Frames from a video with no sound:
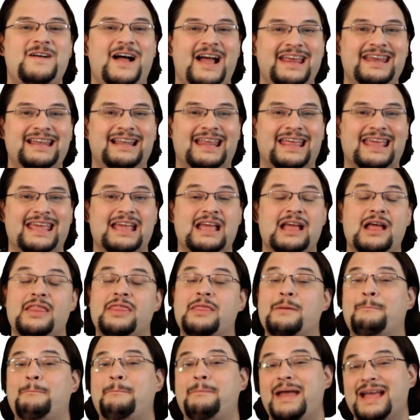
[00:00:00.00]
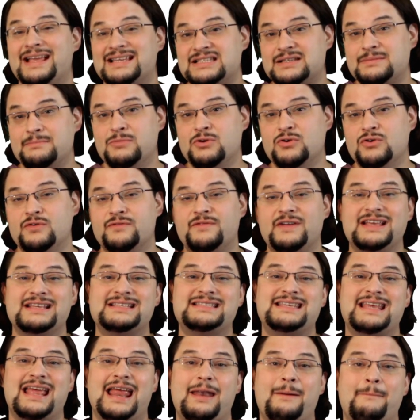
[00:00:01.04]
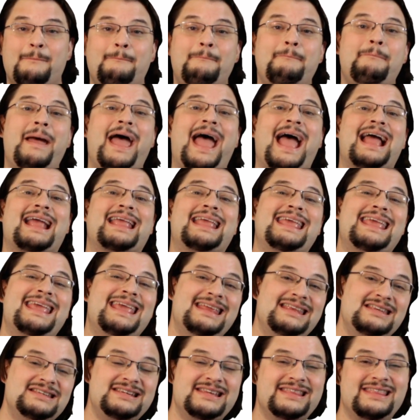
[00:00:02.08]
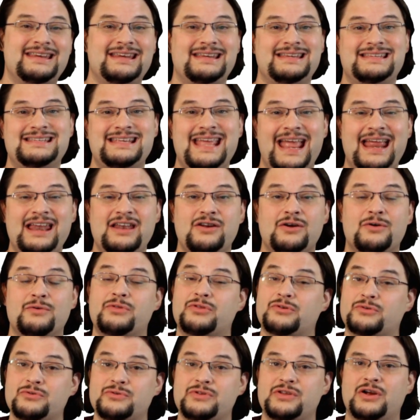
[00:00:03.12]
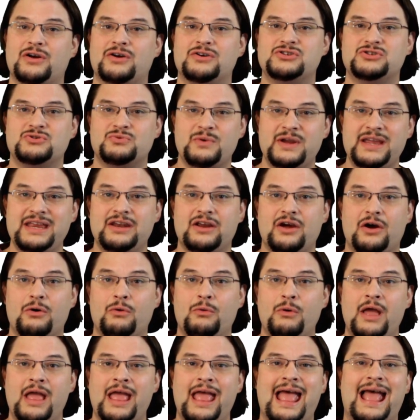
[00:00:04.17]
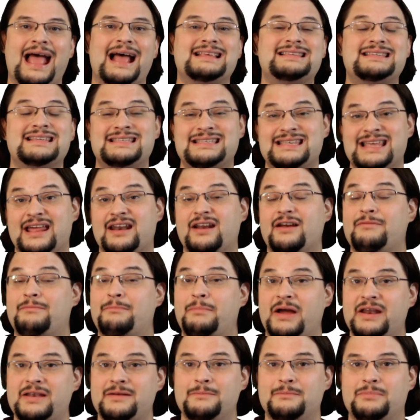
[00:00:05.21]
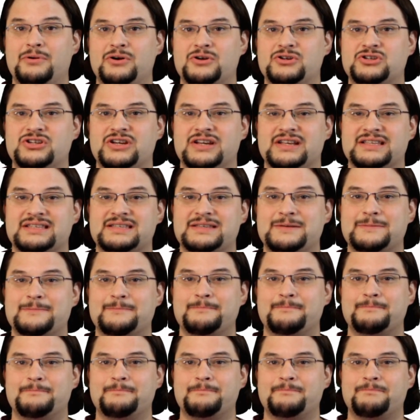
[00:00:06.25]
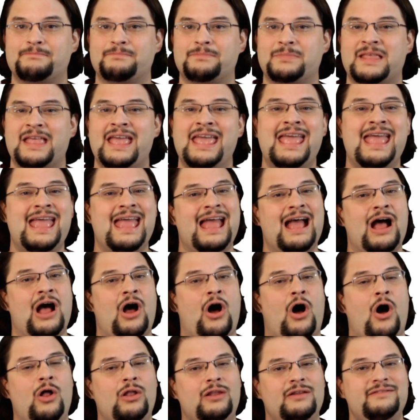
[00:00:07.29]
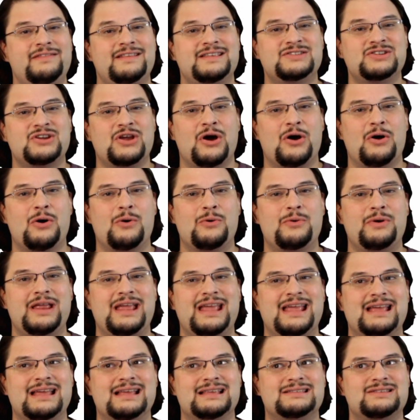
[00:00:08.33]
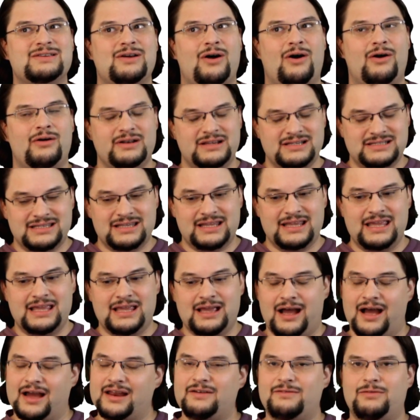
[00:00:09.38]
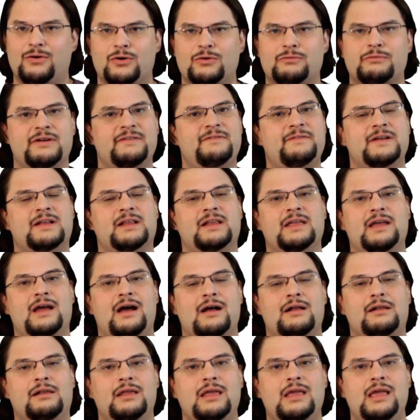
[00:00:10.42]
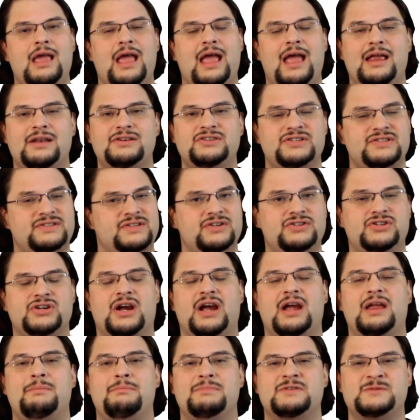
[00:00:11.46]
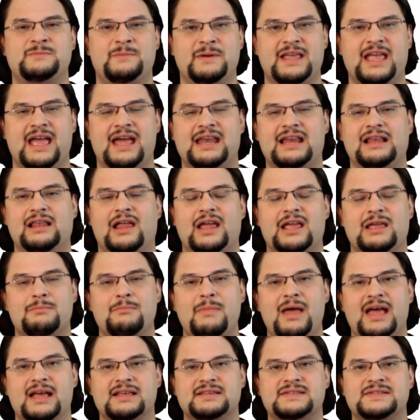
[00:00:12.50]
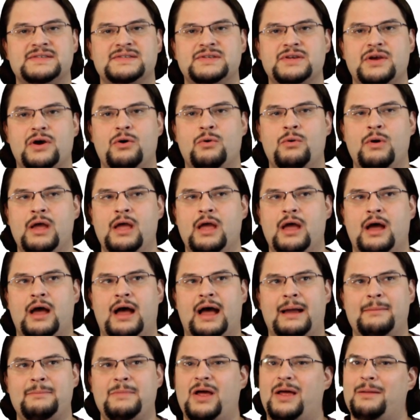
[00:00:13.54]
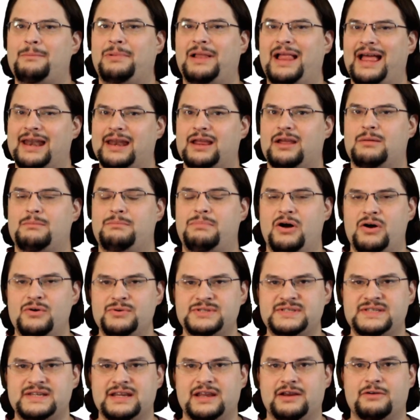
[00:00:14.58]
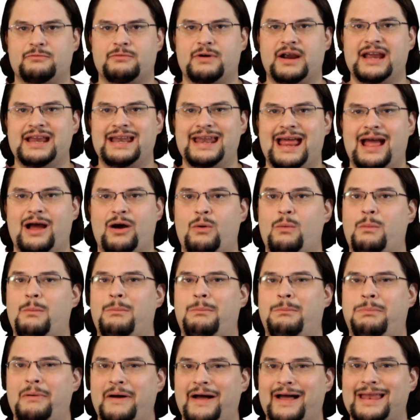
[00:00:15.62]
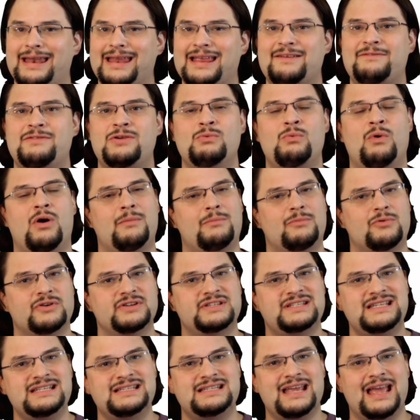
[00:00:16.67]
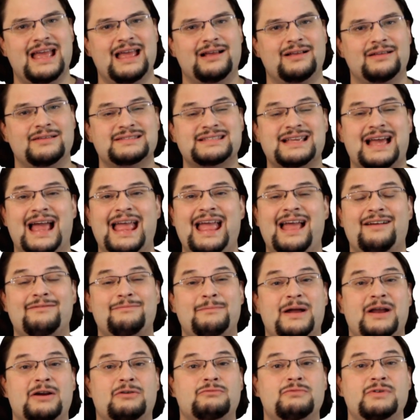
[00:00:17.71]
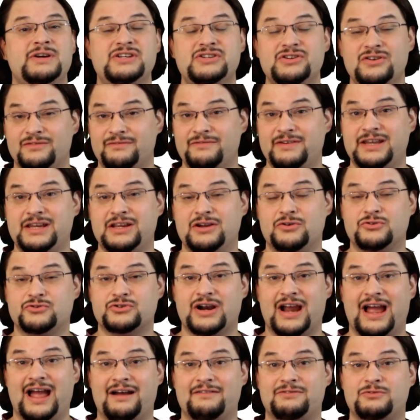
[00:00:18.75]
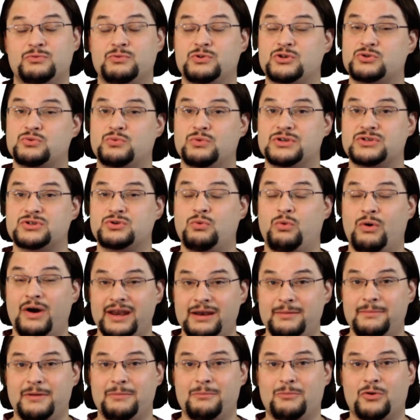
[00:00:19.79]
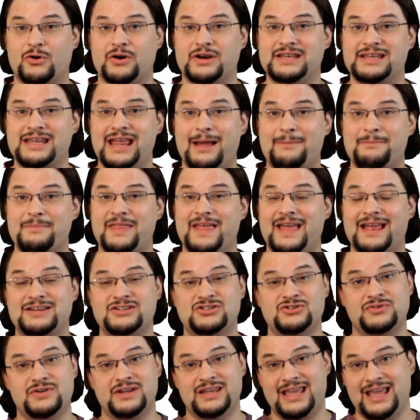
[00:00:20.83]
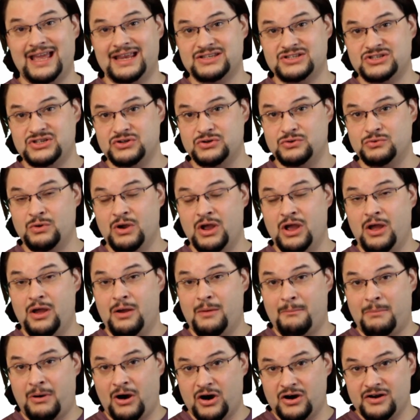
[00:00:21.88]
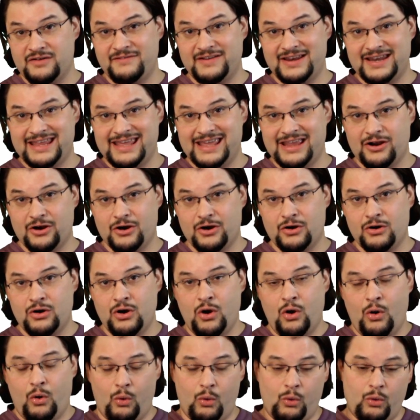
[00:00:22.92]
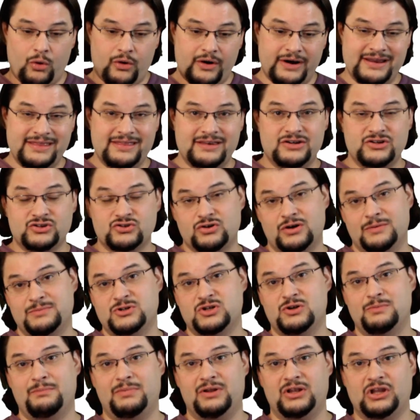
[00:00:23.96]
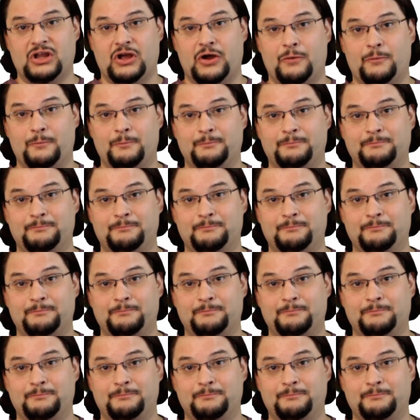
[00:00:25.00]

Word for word: Finally, the best move is sent back into the Nintendo through the Arduino as a set of button pushes. All of this code is honestly kind of horrifically ugly and just a giant spaghetti-like mess, so I'm not planning on posting it right now, but if you want more details, I have my original video draft, which was quite a bit more in-depth, and you can get to part of it here or in the description below.